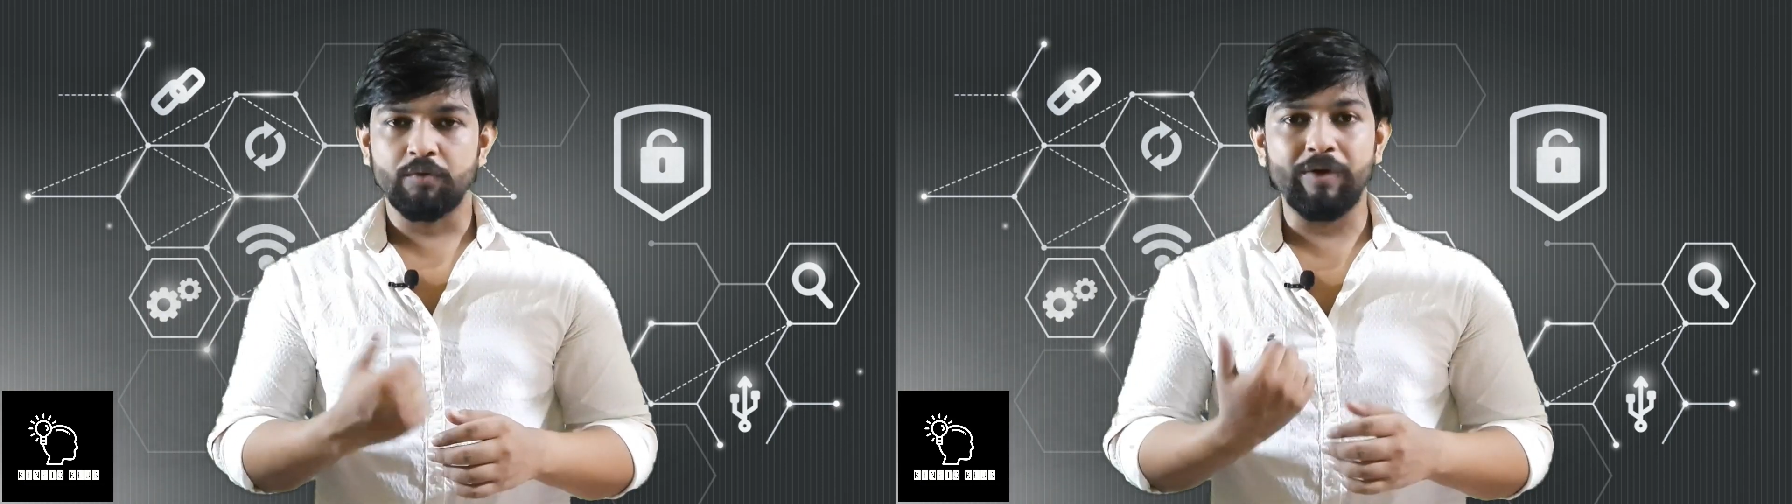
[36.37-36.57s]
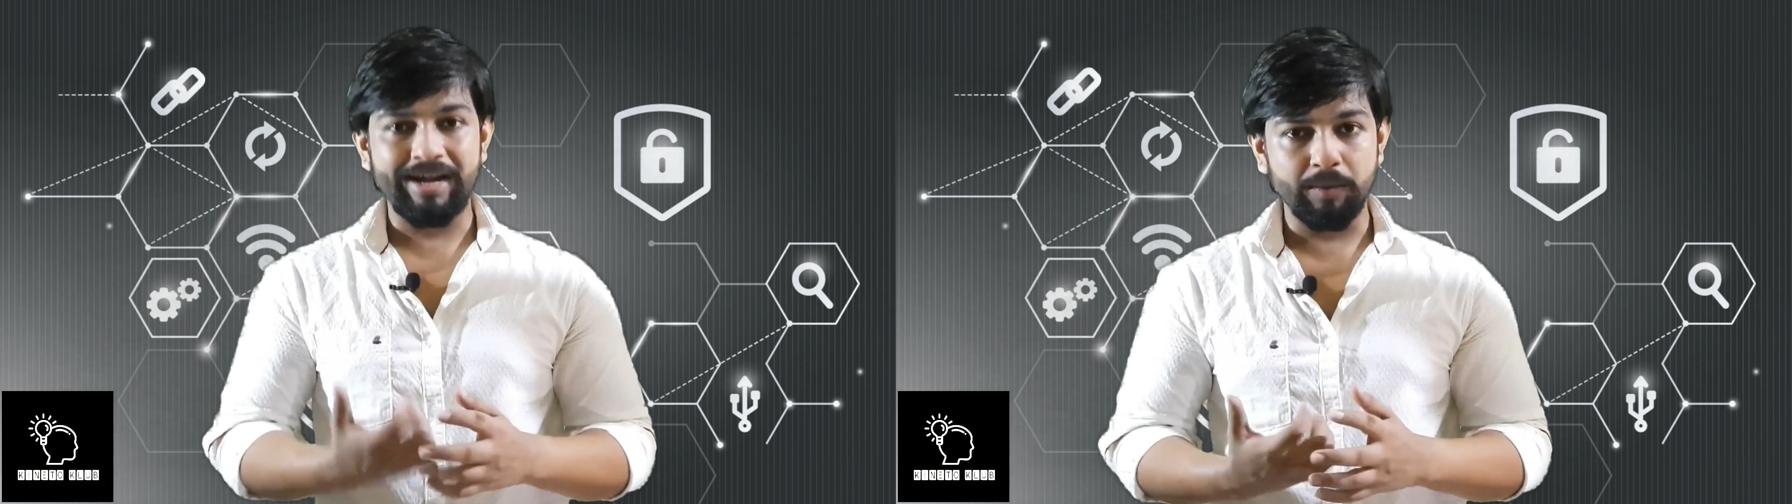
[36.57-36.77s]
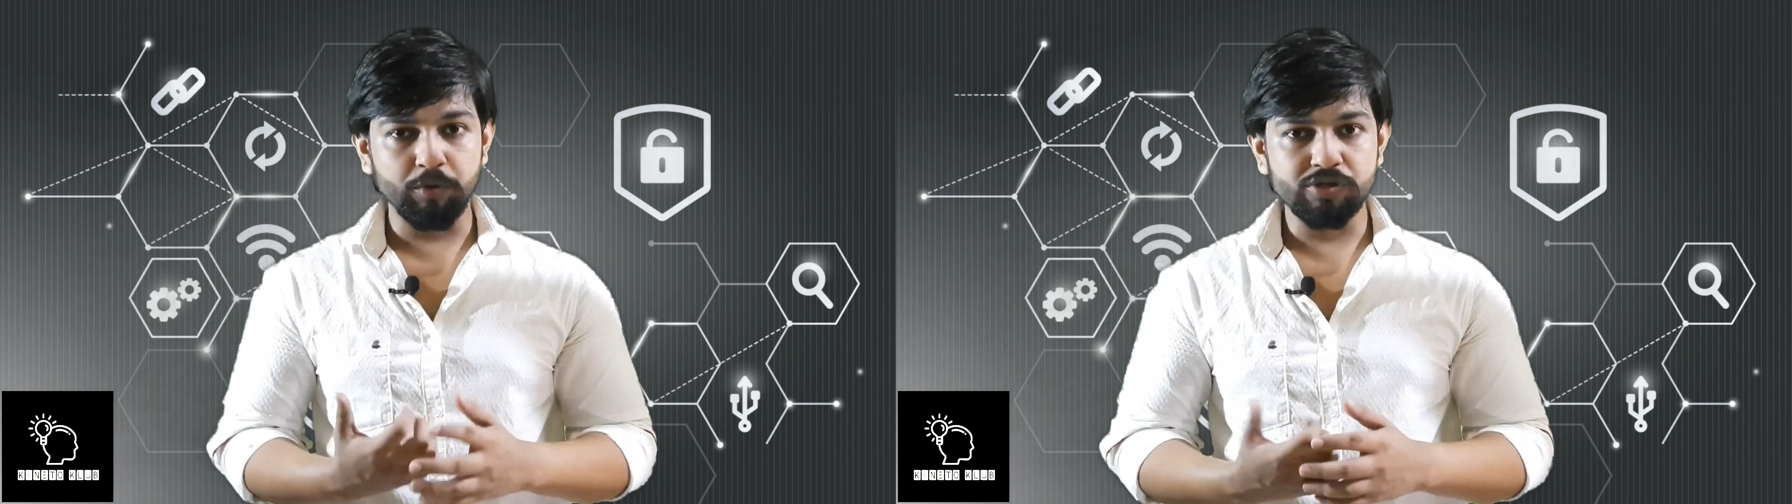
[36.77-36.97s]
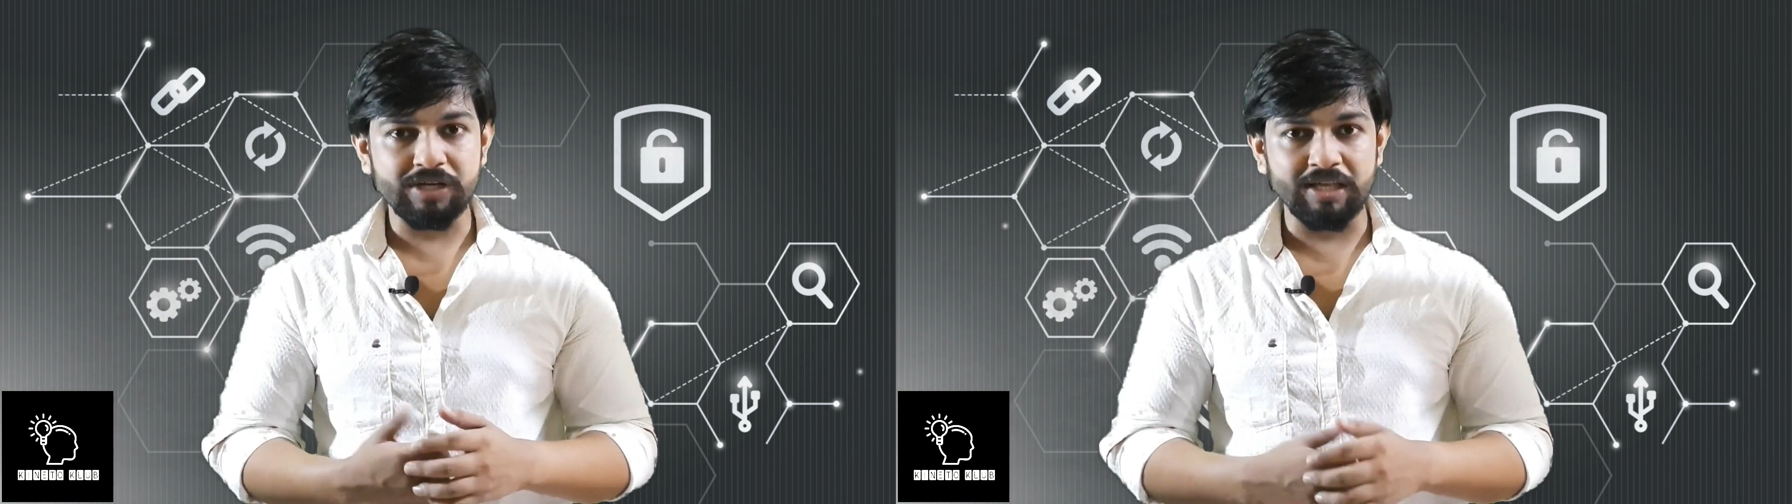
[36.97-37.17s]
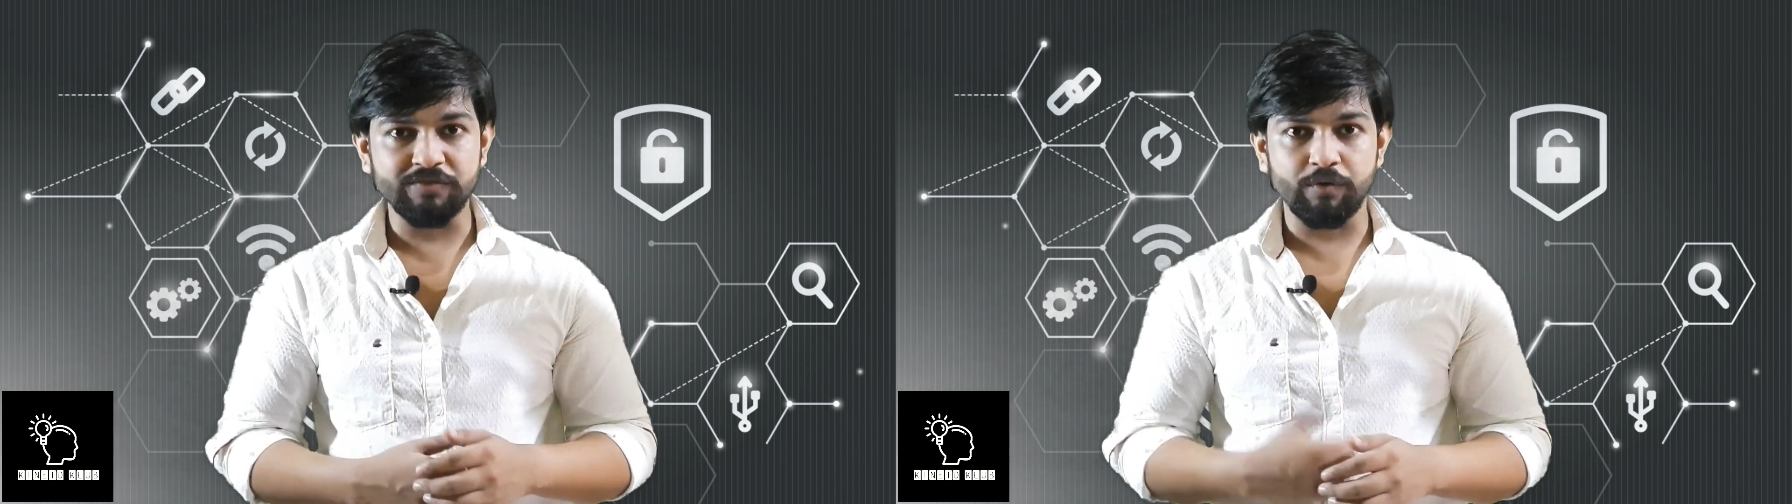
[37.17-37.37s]
where W
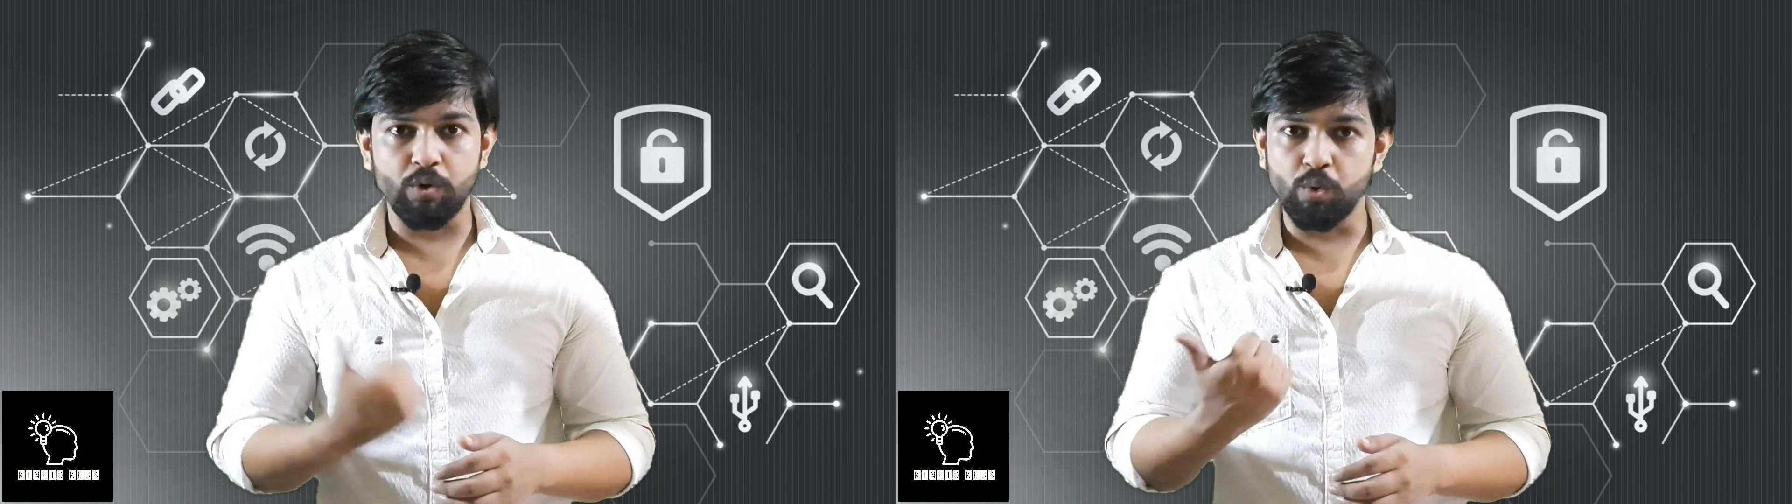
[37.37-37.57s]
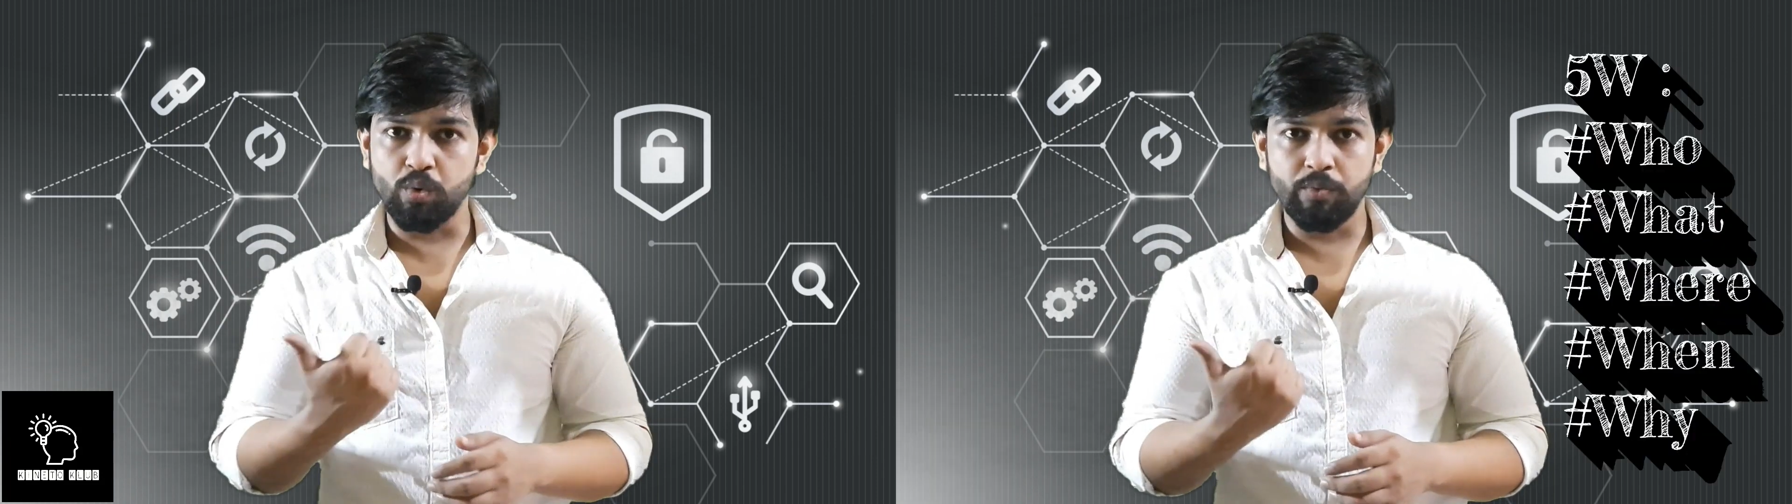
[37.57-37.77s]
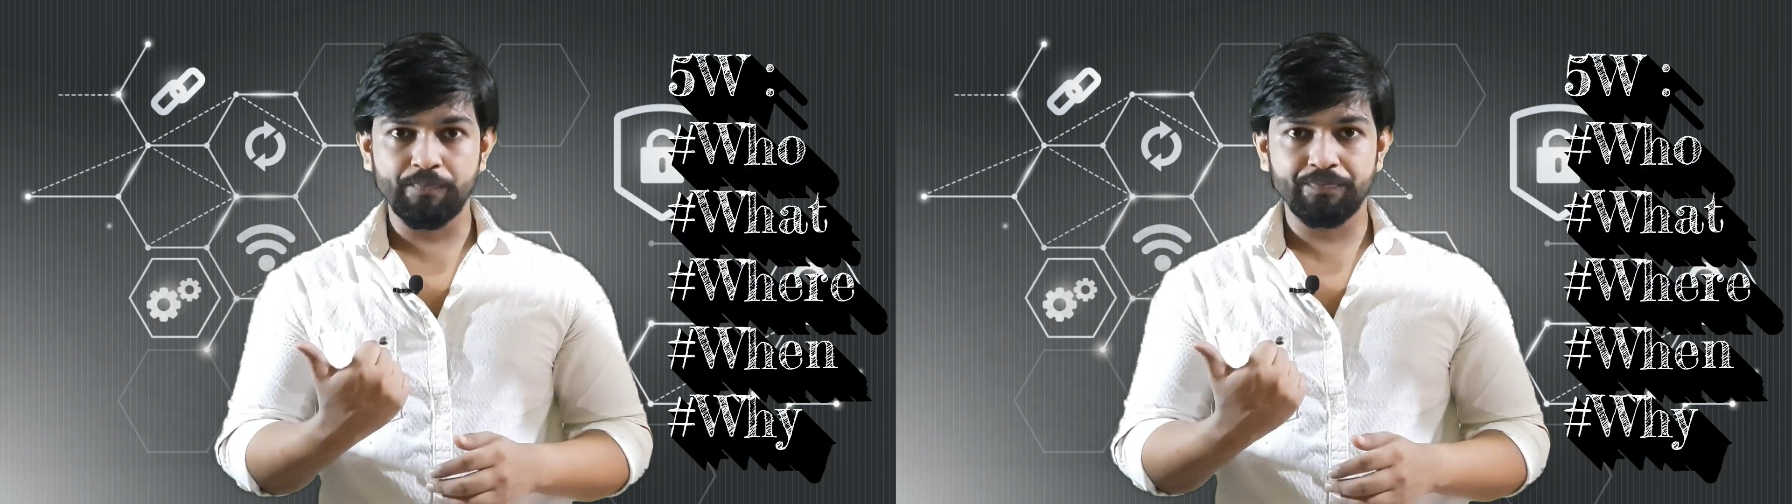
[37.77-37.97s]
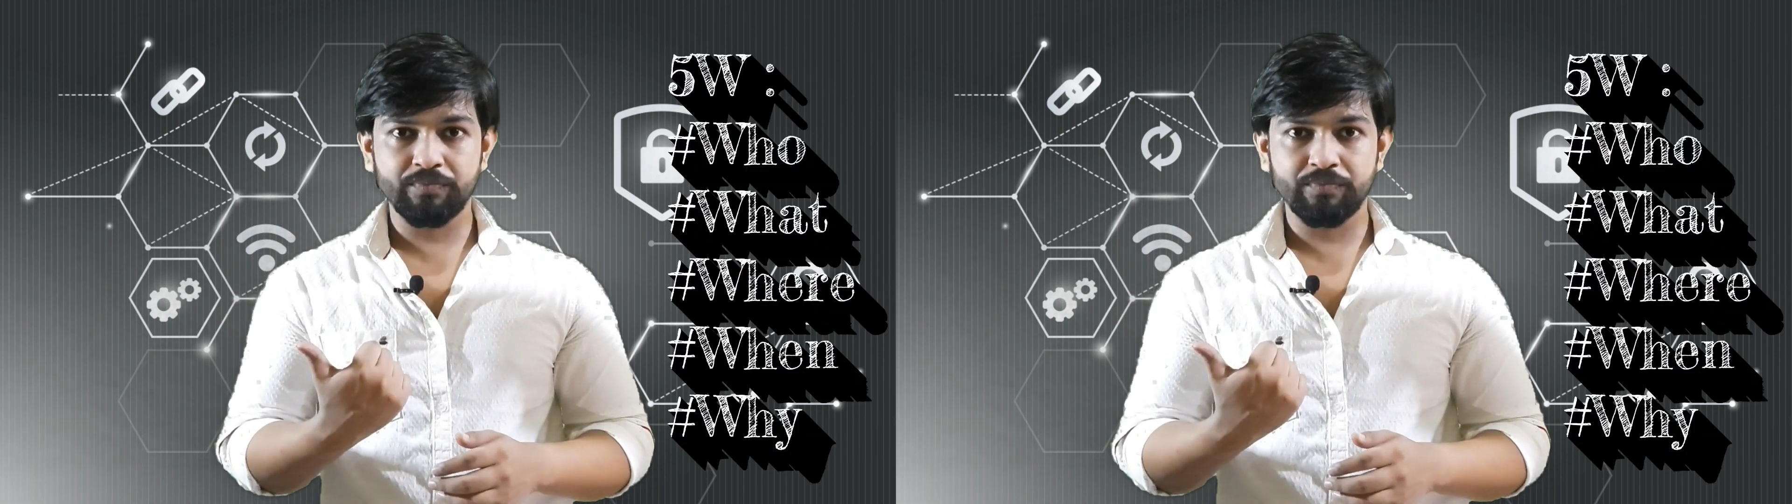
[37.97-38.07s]
stands for who,